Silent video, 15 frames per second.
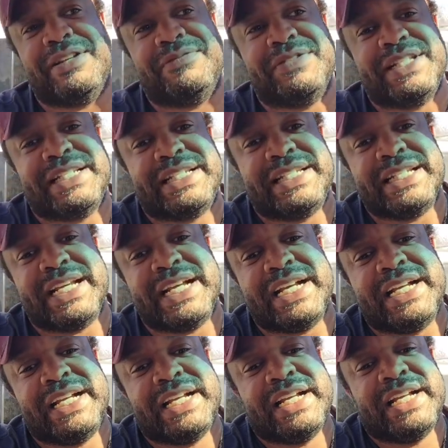them
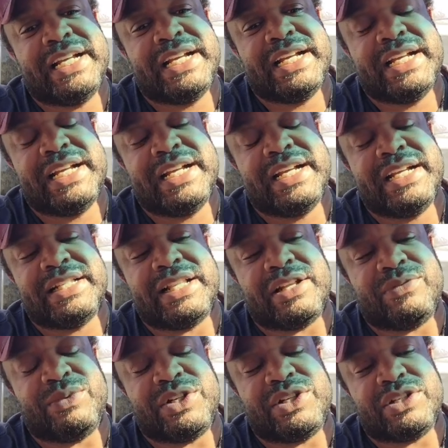
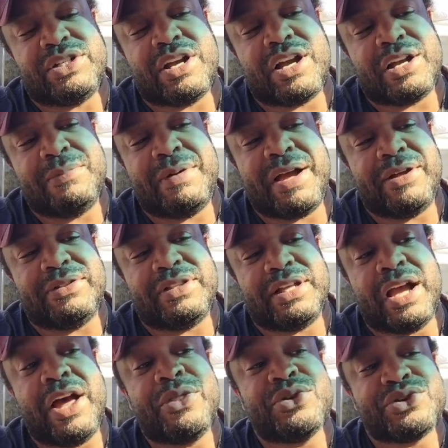that we should talk about the
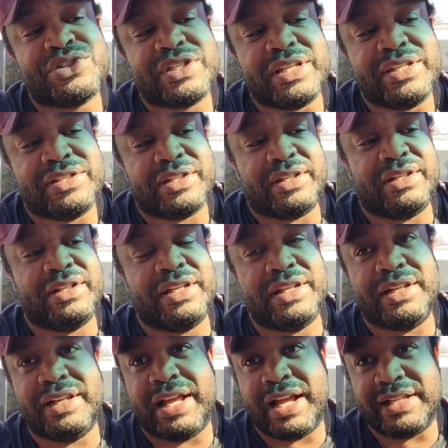other season in
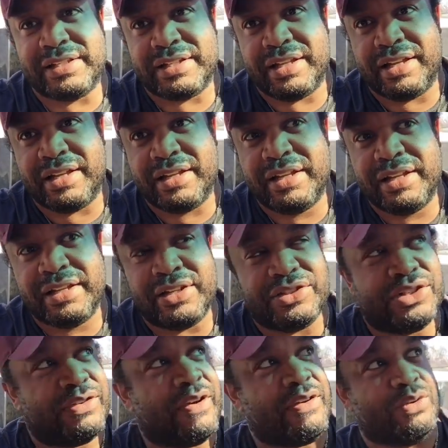Alaska, because
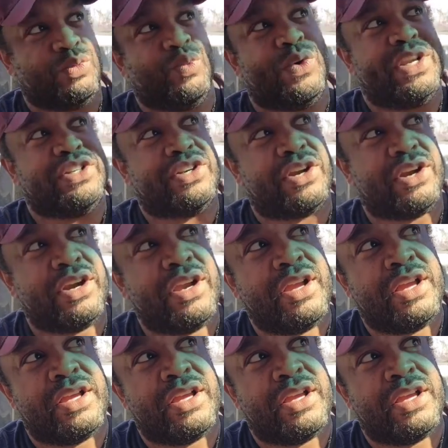you got winter,